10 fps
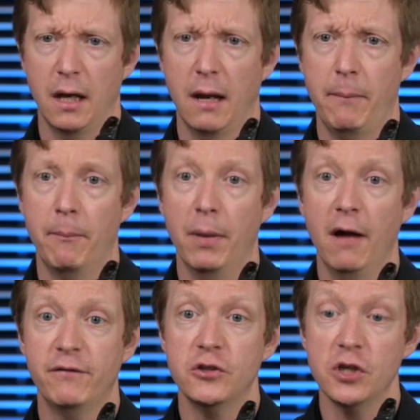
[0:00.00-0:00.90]
up
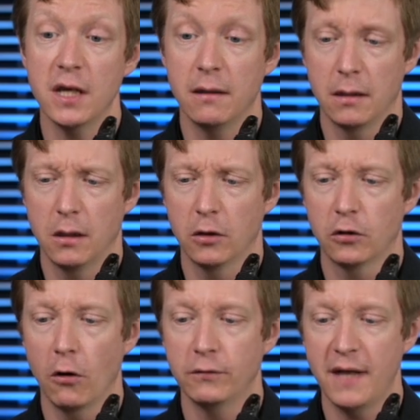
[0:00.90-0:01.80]
above the G,
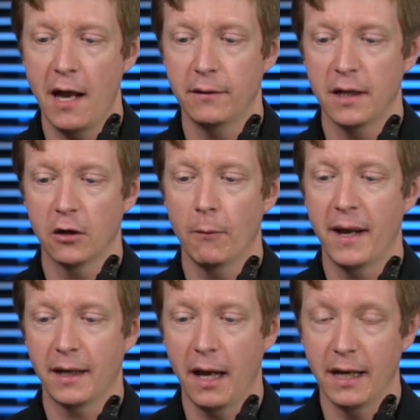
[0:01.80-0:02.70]
go down, go
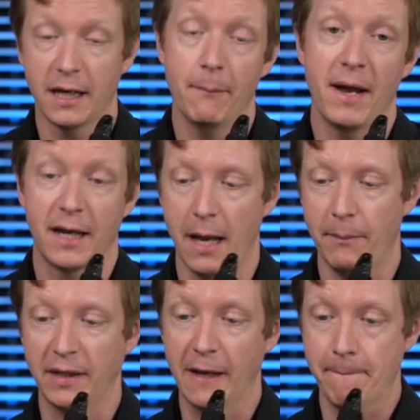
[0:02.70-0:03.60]
back, and come back up
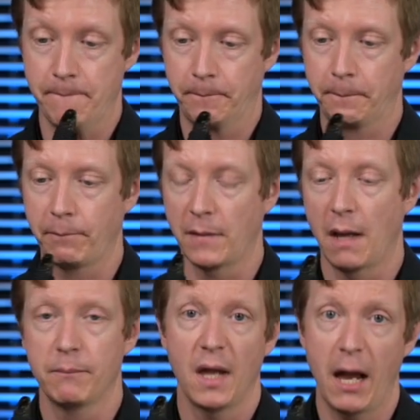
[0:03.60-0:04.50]
again.
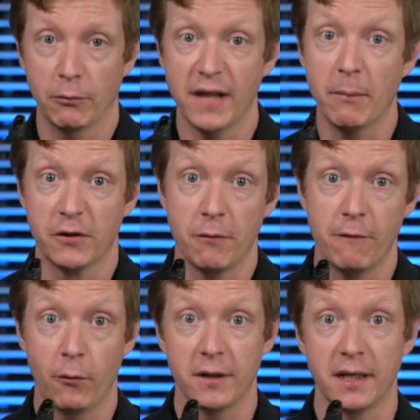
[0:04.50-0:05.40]
I will demonstrate
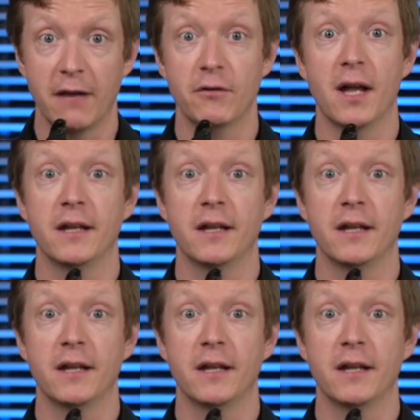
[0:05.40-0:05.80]
for you to give you an